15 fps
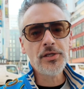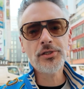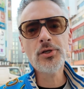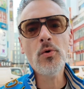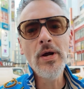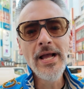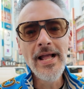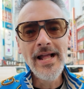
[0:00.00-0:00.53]

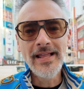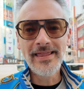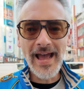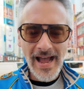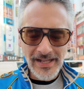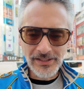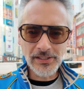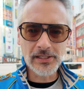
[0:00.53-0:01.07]
so
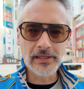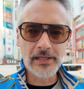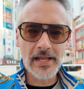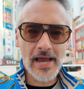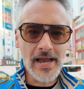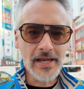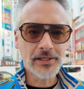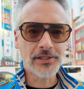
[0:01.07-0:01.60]
that's
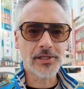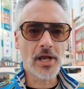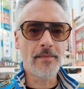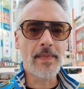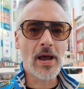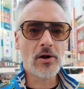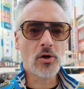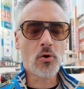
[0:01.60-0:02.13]
less
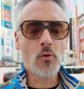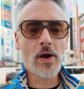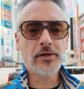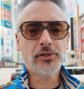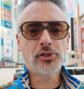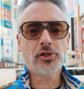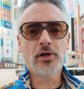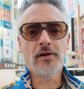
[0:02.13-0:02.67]
about a
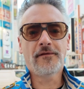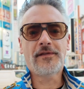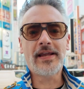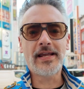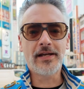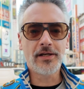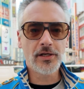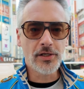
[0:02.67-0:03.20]
question of
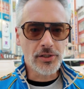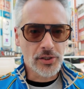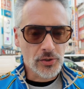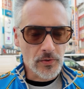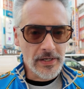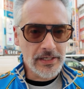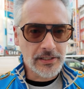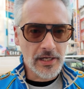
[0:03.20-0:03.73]

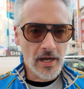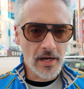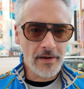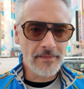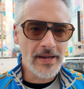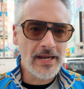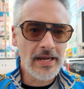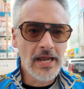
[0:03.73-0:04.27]
industry
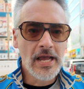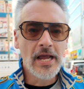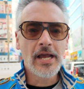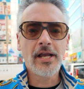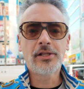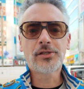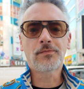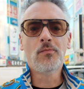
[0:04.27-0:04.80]
timing
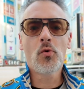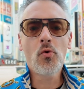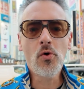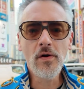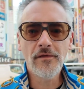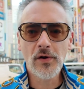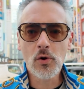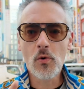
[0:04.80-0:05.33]
it's
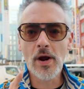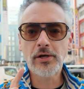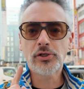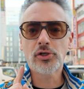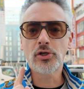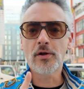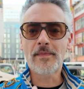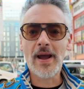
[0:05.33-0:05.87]
more of a
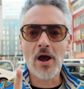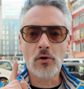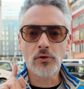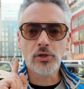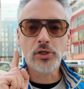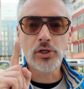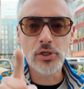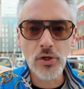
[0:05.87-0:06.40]
question
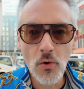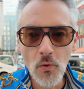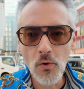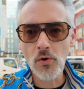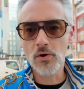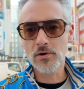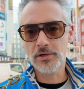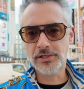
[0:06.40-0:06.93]
about
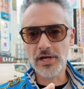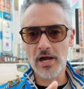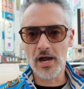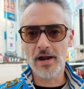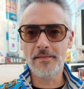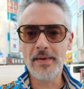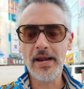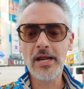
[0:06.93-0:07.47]
your
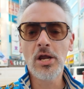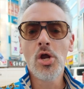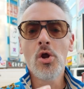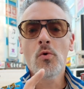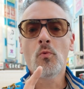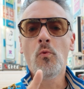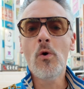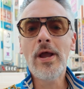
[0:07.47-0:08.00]
timing
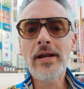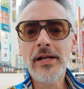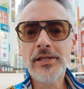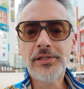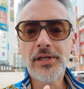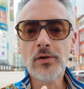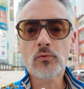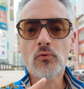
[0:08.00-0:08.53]
when
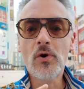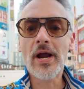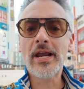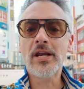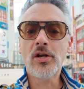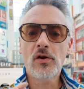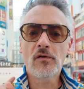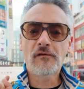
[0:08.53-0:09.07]
is it
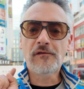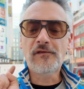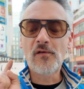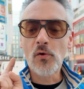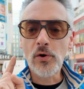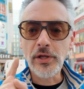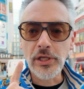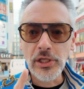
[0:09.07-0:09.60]
right
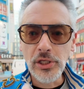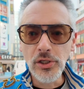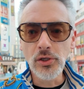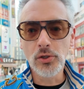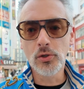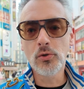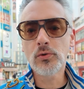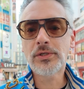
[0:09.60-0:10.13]
for
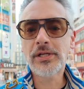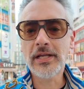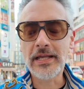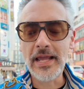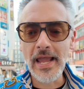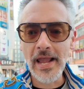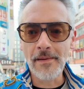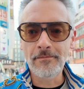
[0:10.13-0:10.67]
you to
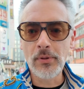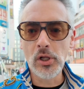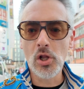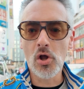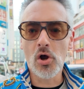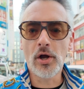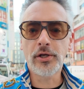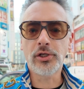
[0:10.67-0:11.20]

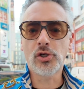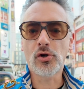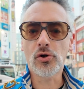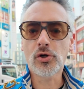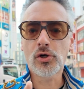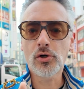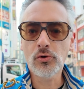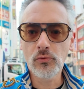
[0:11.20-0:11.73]
gamble on
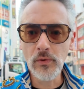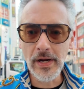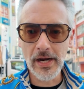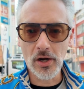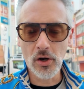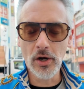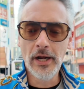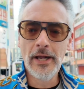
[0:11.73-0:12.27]
your
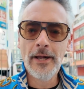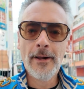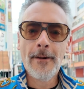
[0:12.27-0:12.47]
career